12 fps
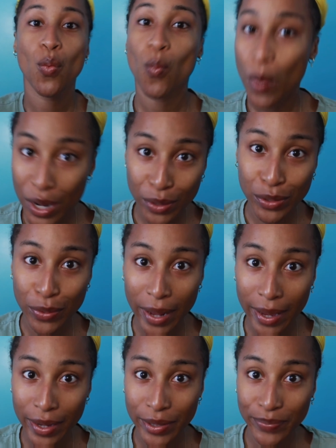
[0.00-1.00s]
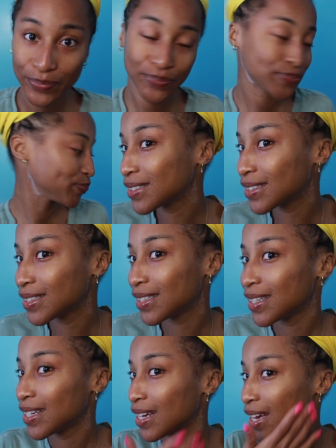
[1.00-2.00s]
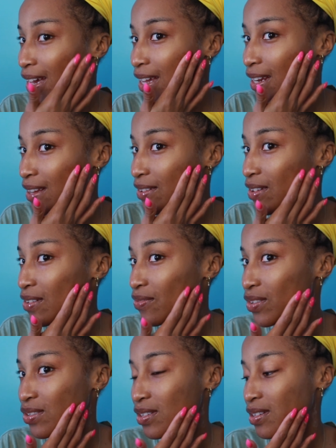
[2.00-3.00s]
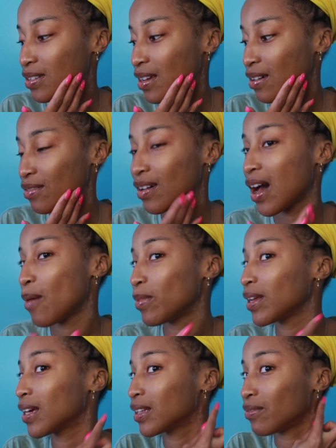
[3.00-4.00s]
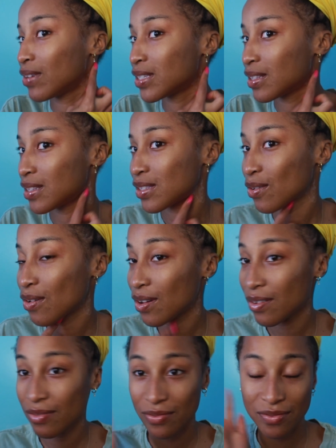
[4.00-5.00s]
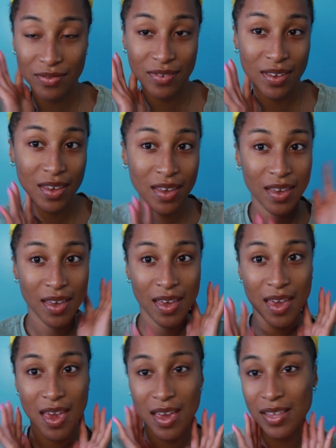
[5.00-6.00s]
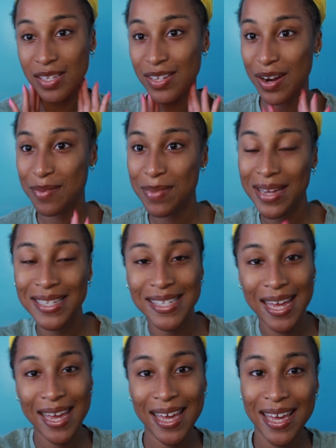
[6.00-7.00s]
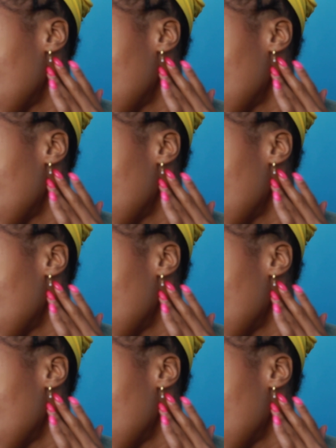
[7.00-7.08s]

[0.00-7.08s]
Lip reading: We don't do that here. And it feels good now. I'm gonna get the rest of this off and start my day.